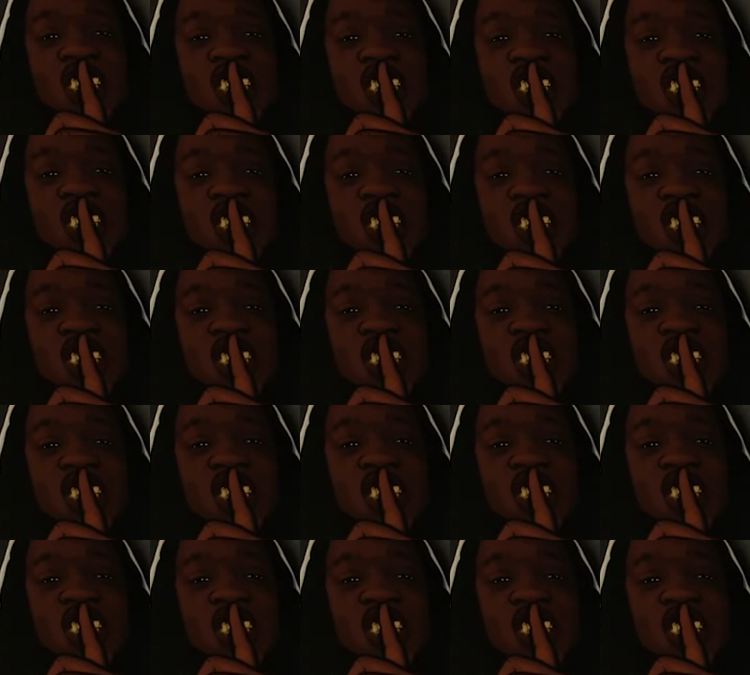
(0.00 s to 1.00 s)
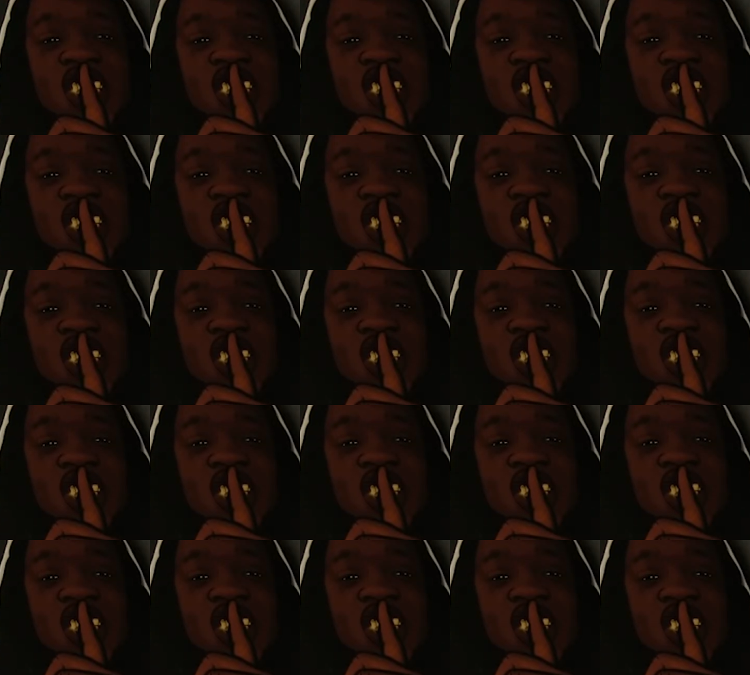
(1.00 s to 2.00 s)

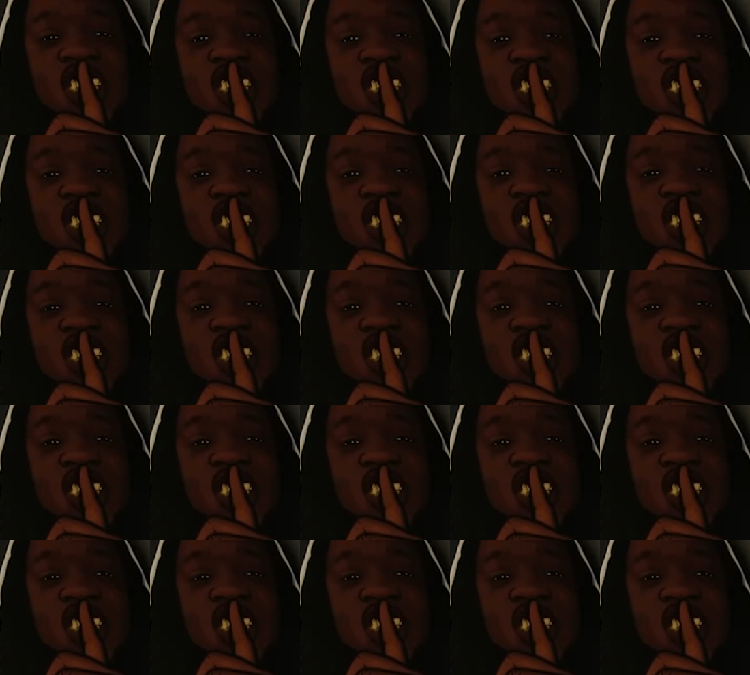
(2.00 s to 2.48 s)
No words are spoken by the person on screen.